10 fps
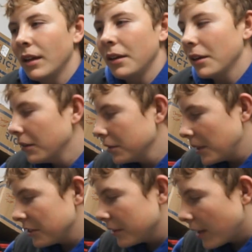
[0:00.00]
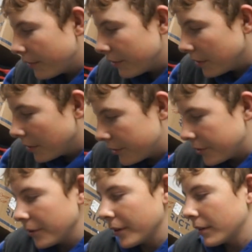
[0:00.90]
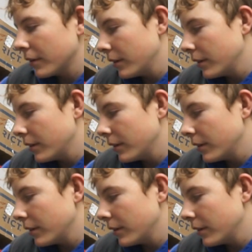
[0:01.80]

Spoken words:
No, especially not if you know what you're doing.